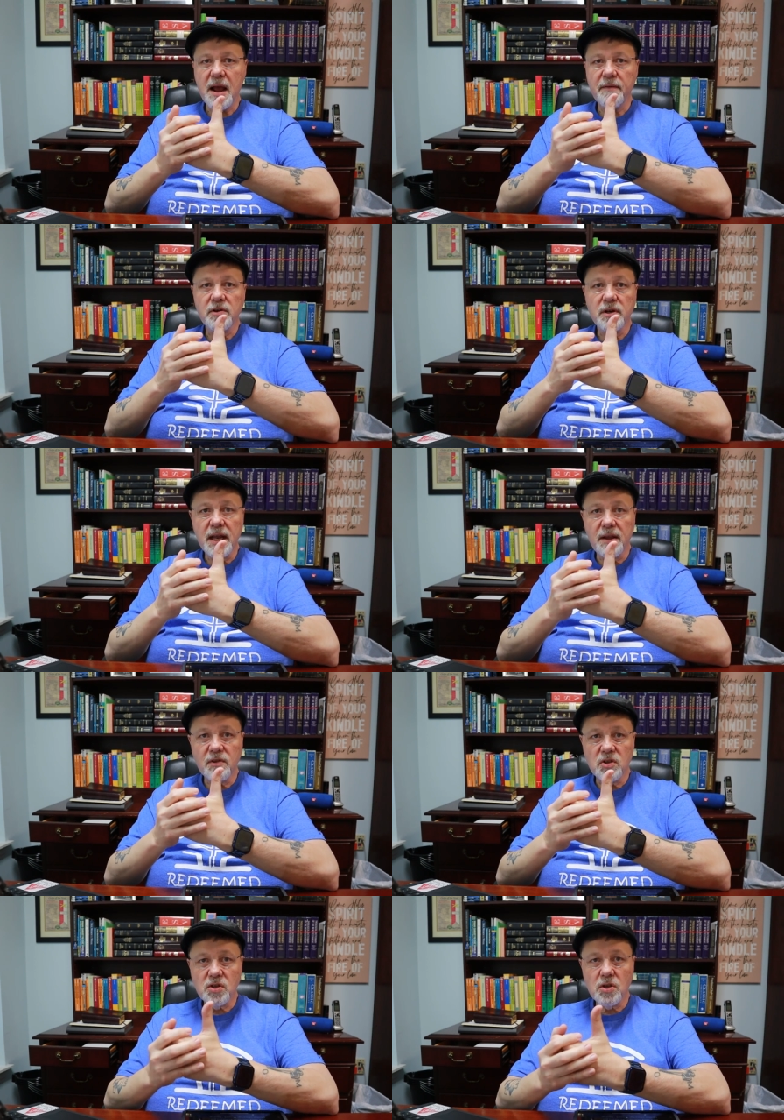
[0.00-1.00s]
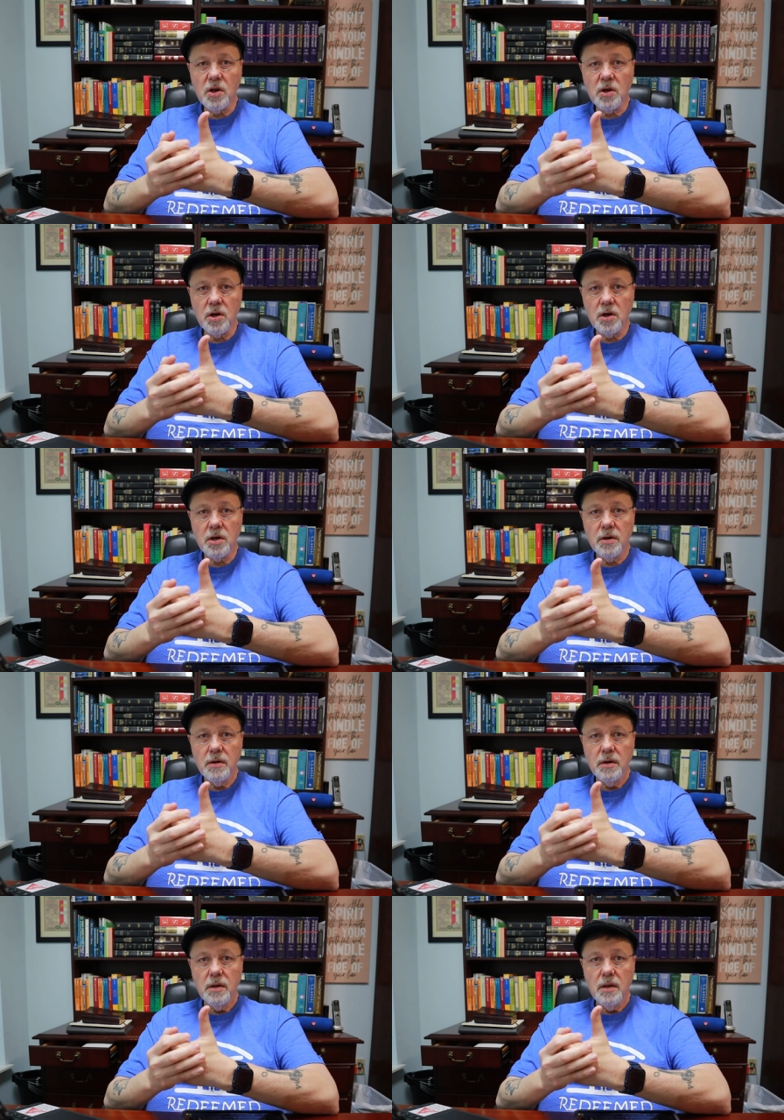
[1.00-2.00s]
after David saw her
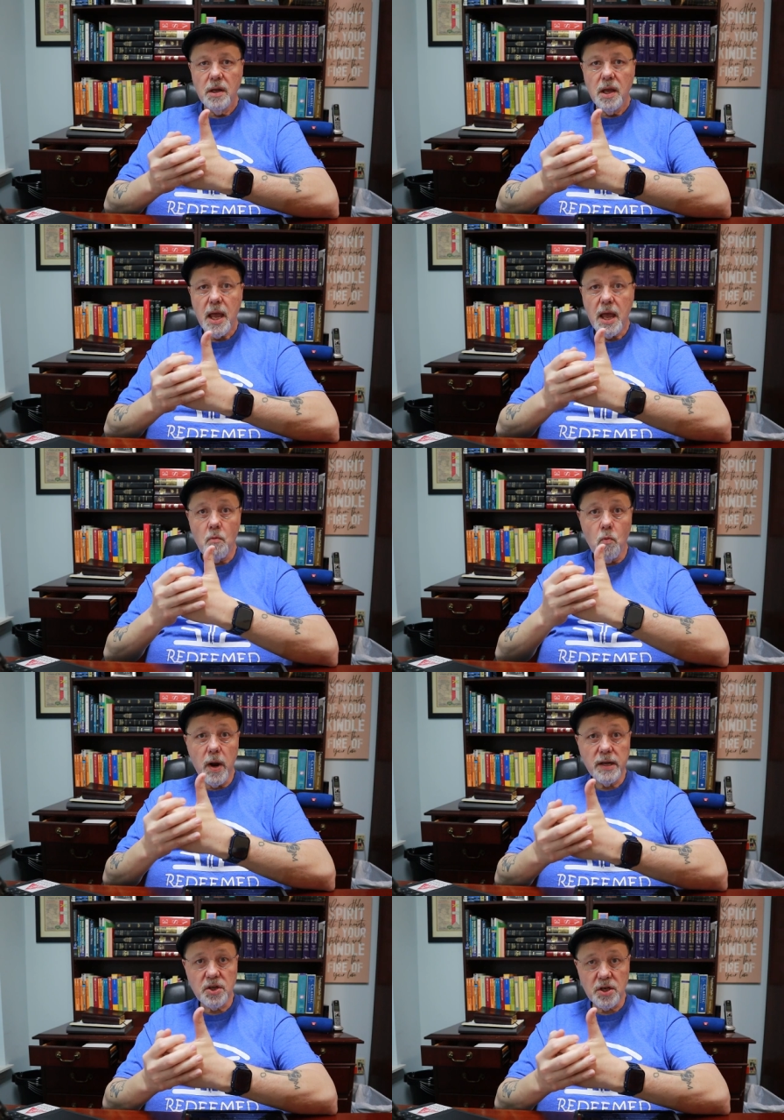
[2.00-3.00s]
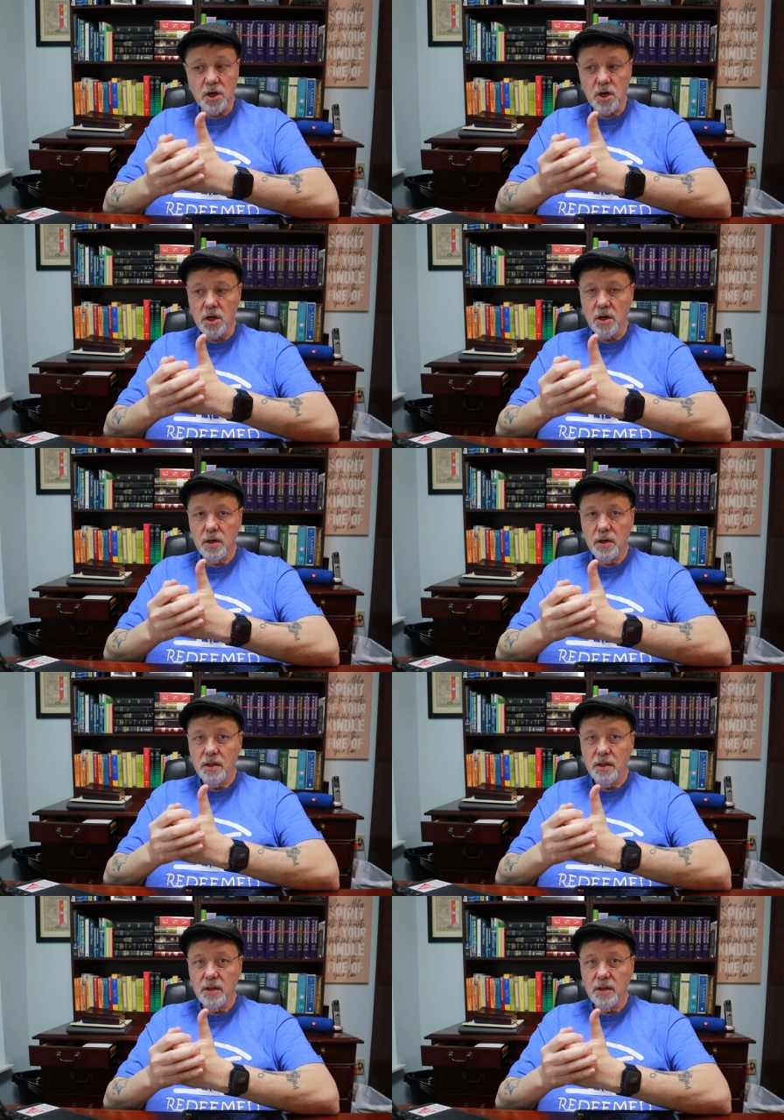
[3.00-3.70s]
and went to her,